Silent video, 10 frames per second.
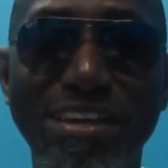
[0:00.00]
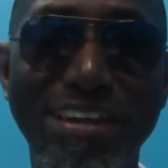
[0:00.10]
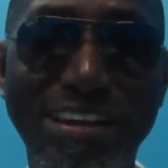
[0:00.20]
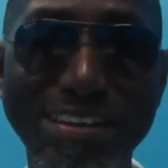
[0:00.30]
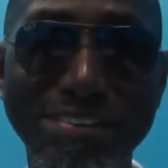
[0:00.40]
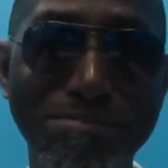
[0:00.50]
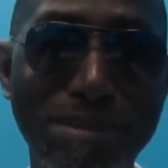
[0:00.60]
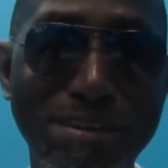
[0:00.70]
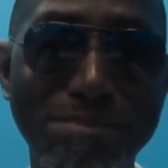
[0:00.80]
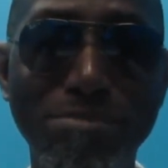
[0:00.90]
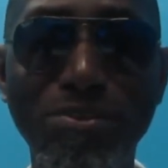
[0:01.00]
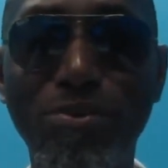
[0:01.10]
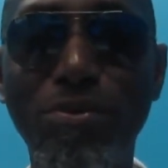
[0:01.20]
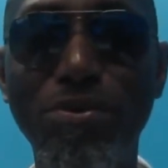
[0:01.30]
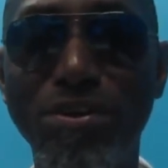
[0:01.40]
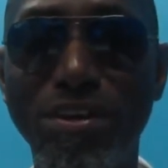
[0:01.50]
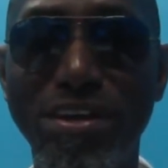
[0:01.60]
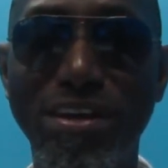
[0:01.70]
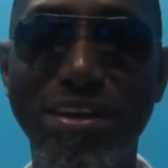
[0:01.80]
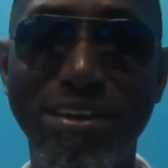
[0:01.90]
Click the bell below.
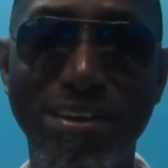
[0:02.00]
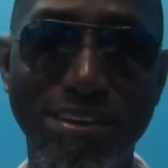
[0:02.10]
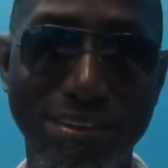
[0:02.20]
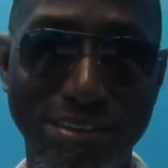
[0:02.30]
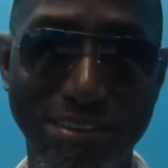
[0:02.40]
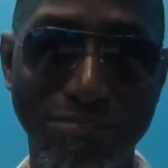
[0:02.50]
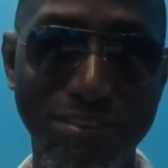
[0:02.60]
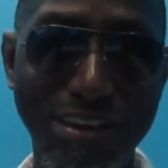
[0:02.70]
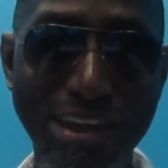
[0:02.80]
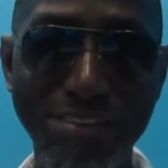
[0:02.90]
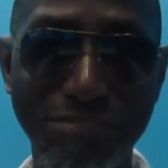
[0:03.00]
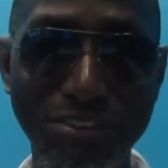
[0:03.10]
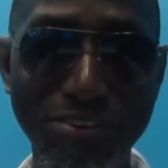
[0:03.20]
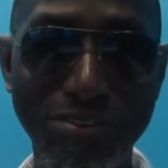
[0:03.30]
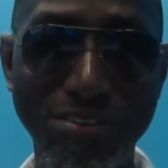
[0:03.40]
If you like the video,